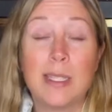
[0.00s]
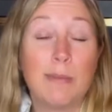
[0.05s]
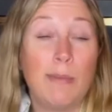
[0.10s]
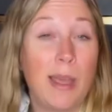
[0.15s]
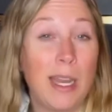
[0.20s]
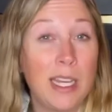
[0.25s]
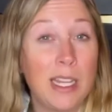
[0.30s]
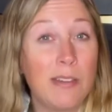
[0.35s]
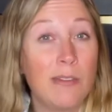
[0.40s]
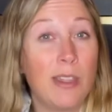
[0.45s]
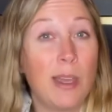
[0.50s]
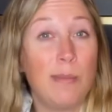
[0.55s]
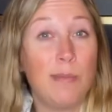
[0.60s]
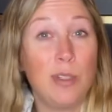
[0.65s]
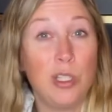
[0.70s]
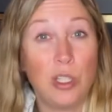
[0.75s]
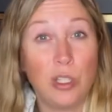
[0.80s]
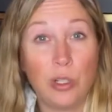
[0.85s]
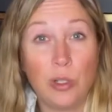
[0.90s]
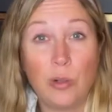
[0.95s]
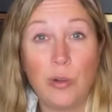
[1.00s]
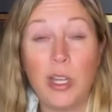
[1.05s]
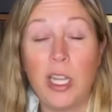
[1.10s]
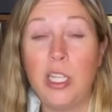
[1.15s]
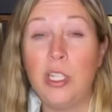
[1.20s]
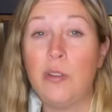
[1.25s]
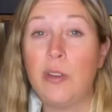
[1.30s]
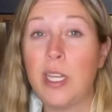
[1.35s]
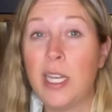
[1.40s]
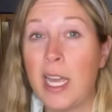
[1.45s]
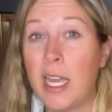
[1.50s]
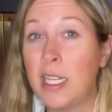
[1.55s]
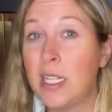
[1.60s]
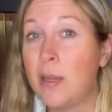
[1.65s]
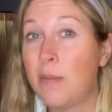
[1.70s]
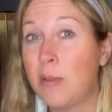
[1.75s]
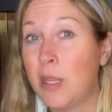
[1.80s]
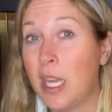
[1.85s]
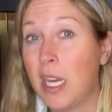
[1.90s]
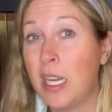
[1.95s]
many of them do, and you can end
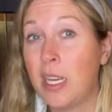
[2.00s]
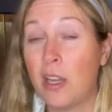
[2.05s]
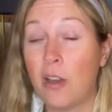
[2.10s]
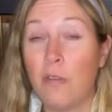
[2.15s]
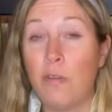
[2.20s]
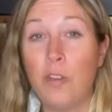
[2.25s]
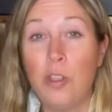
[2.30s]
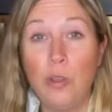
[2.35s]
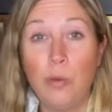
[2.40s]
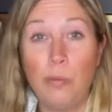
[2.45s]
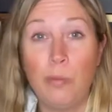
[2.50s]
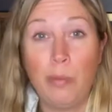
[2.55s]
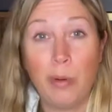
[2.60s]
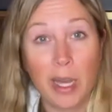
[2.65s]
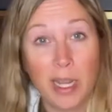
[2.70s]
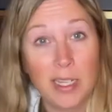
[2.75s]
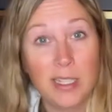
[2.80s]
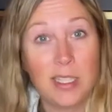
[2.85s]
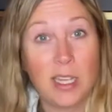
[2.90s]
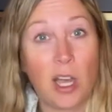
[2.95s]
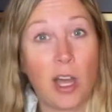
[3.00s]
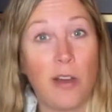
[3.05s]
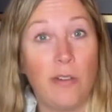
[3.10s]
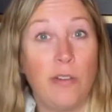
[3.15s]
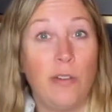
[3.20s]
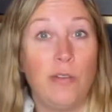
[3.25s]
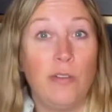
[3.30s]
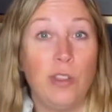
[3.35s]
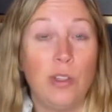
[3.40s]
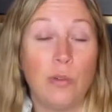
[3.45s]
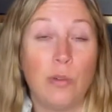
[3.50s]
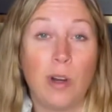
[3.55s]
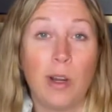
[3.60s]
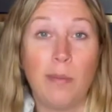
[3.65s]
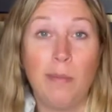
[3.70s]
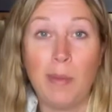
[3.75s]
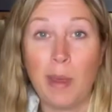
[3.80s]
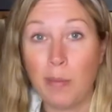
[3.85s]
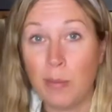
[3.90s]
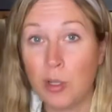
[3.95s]
up getting a few bucks off of your
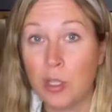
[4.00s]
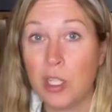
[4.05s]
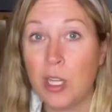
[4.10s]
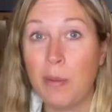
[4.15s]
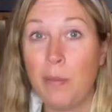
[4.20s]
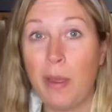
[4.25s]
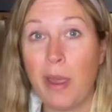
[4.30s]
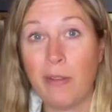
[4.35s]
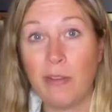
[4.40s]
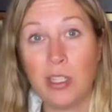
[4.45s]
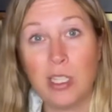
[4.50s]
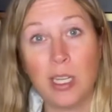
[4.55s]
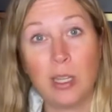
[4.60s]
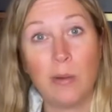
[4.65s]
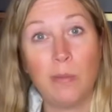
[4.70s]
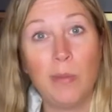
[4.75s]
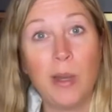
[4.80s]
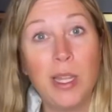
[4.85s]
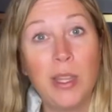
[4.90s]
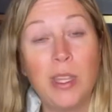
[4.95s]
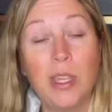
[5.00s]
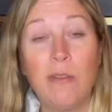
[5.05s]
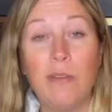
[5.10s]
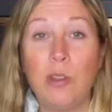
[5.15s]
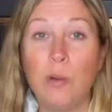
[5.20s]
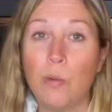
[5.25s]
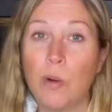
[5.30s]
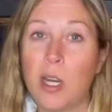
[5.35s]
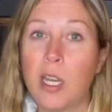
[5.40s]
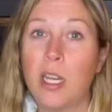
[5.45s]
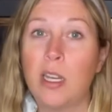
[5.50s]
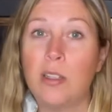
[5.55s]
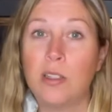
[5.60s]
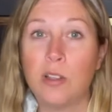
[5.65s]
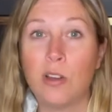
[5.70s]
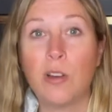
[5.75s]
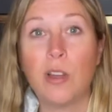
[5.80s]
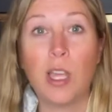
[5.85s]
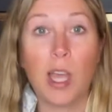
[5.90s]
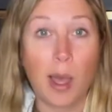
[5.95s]
membership every single month if you work at a
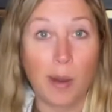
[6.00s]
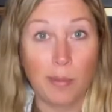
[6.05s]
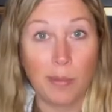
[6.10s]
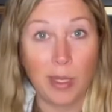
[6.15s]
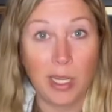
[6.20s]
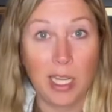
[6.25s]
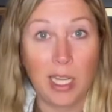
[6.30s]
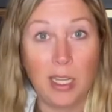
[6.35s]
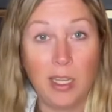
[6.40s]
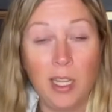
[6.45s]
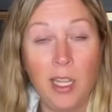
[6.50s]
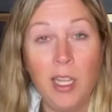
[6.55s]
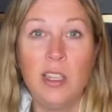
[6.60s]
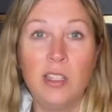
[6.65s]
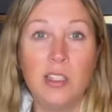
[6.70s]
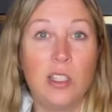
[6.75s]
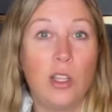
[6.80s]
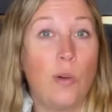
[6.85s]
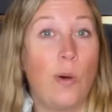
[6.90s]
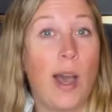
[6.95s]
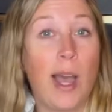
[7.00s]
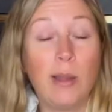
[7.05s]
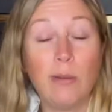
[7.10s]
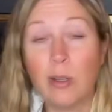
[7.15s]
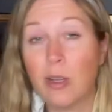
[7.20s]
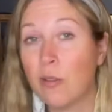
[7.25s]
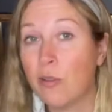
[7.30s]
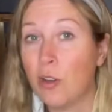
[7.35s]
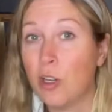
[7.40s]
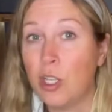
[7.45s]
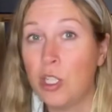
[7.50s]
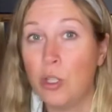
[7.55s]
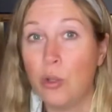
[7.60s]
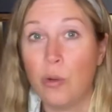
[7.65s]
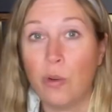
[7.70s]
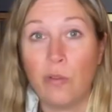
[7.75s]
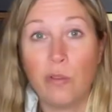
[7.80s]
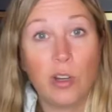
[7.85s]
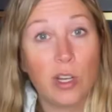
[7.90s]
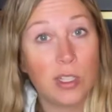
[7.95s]
certain company. So I work for a
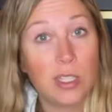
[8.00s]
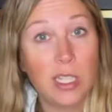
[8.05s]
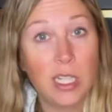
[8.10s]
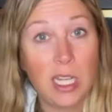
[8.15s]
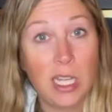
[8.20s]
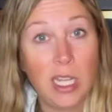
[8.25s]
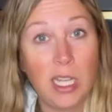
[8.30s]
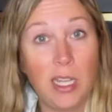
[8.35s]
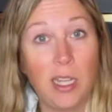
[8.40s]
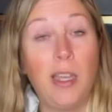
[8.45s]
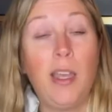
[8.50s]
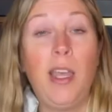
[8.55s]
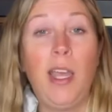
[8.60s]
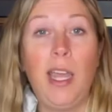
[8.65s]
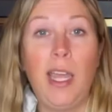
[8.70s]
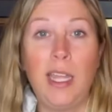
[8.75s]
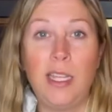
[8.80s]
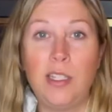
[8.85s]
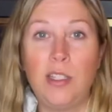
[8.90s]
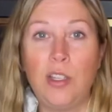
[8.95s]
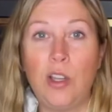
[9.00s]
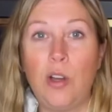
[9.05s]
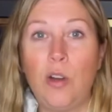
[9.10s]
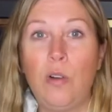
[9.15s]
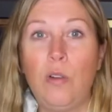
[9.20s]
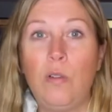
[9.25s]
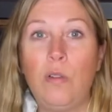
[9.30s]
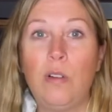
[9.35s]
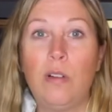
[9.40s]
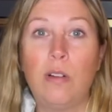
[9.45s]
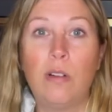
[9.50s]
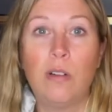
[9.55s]
university, and so